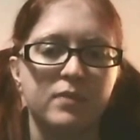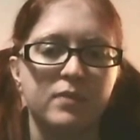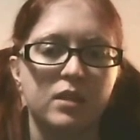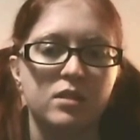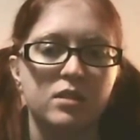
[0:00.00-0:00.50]

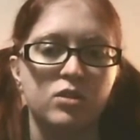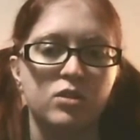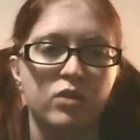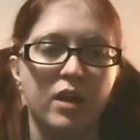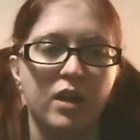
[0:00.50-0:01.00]
So
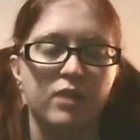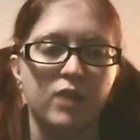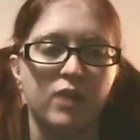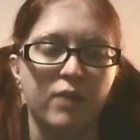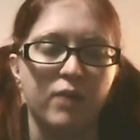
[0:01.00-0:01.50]
yeah, if you
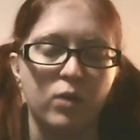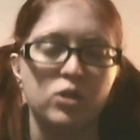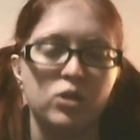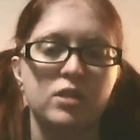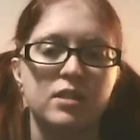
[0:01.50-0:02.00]
have
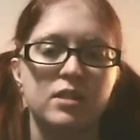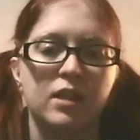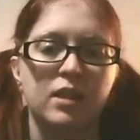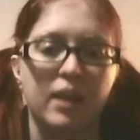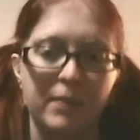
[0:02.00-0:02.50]
questions,
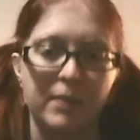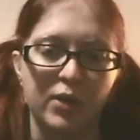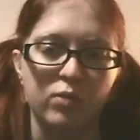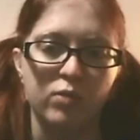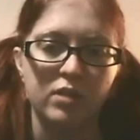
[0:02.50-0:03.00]
let me
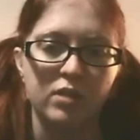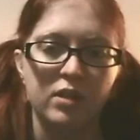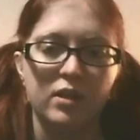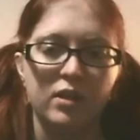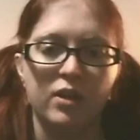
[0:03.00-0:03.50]
know.
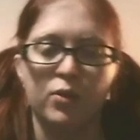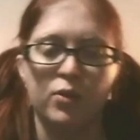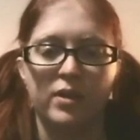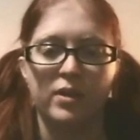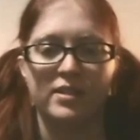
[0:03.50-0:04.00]

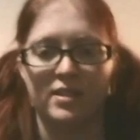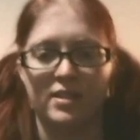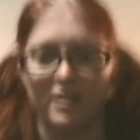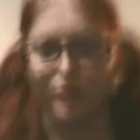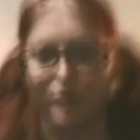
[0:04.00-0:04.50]
Otherwise,
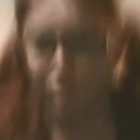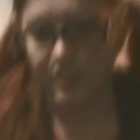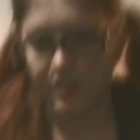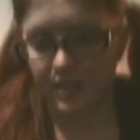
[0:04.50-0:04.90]
Wookie and